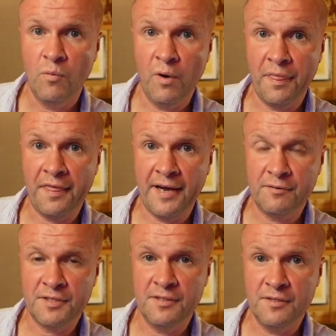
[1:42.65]

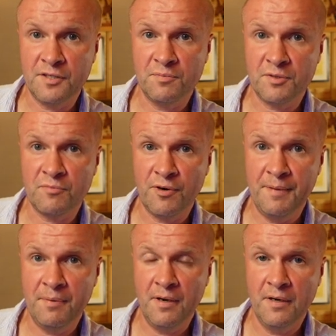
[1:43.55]
1,000
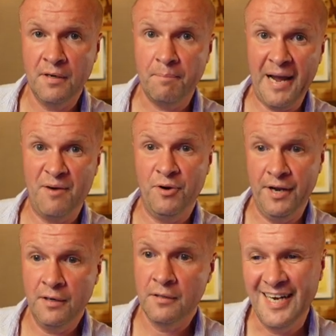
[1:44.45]
subscriber
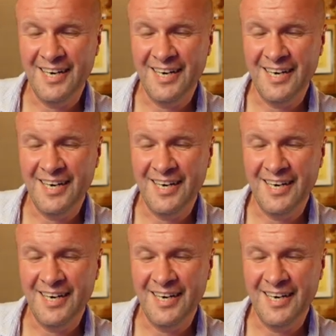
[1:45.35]
barrier.